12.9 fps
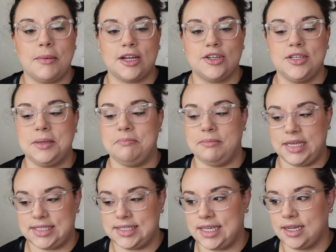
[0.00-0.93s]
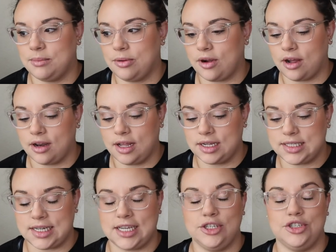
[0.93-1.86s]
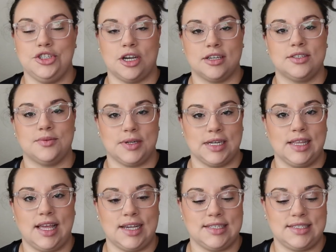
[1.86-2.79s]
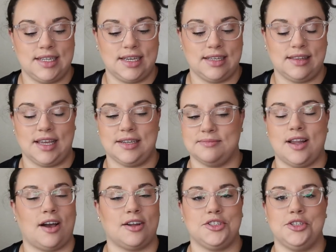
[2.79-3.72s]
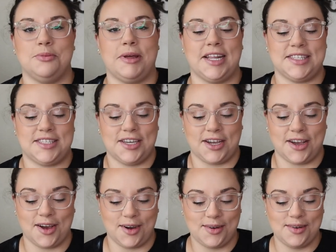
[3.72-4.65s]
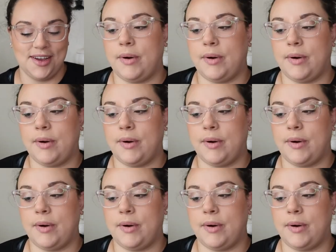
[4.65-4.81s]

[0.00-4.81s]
I'm actually missing a product and I just realized it like not two minutes ago,